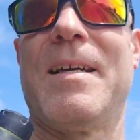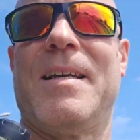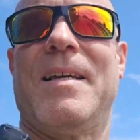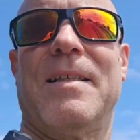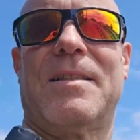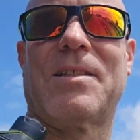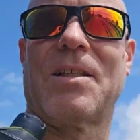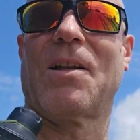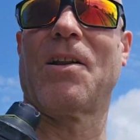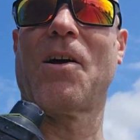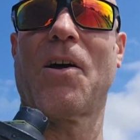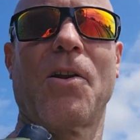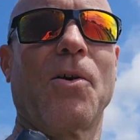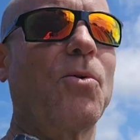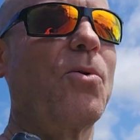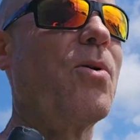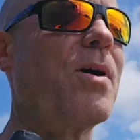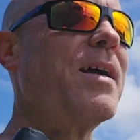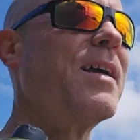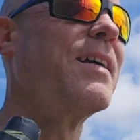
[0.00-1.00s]
It's a lot of
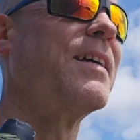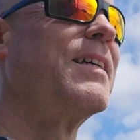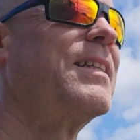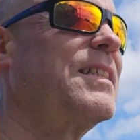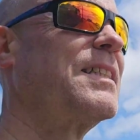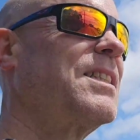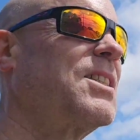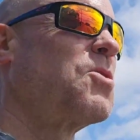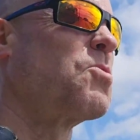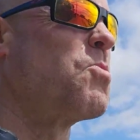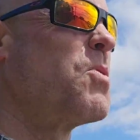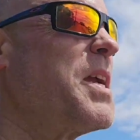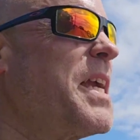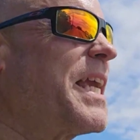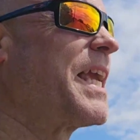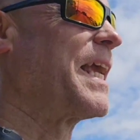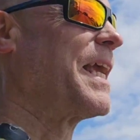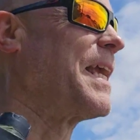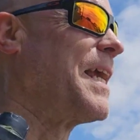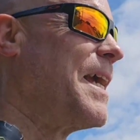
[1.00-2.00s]

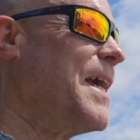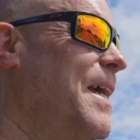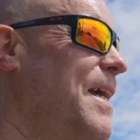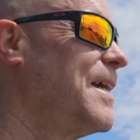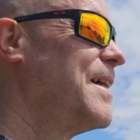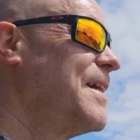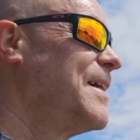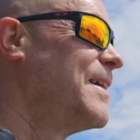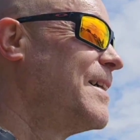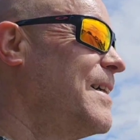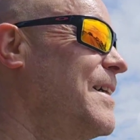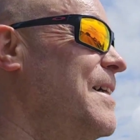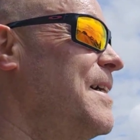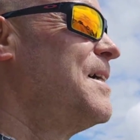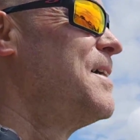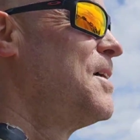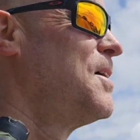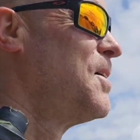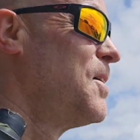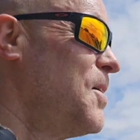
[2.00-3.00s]
squeaking,
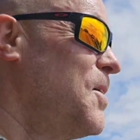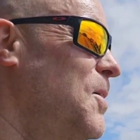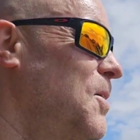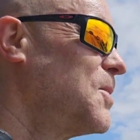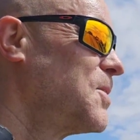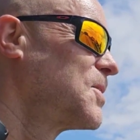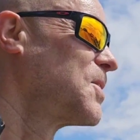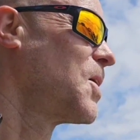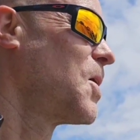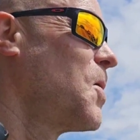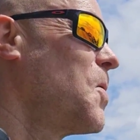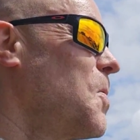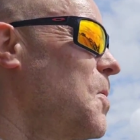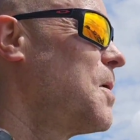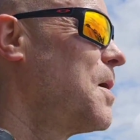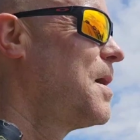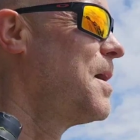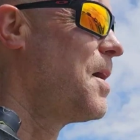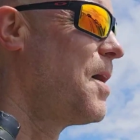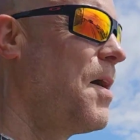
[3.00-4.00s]
so
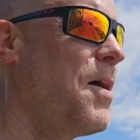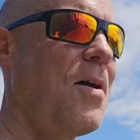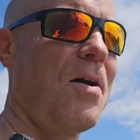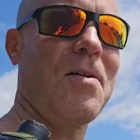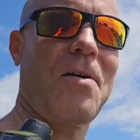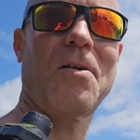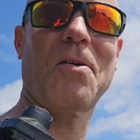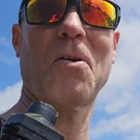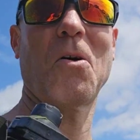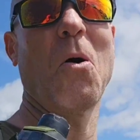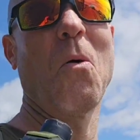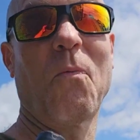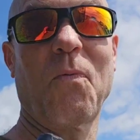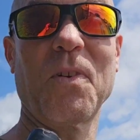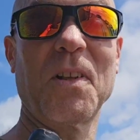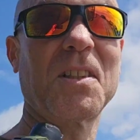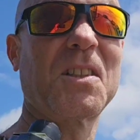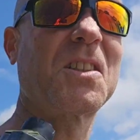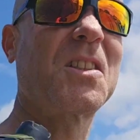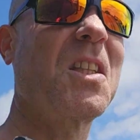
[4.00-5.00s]

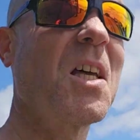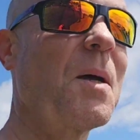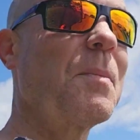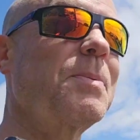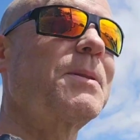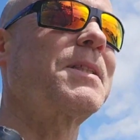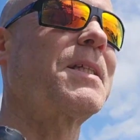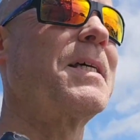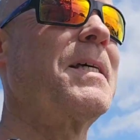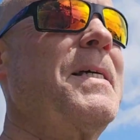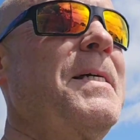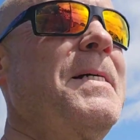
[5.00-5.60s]
hopefully it stops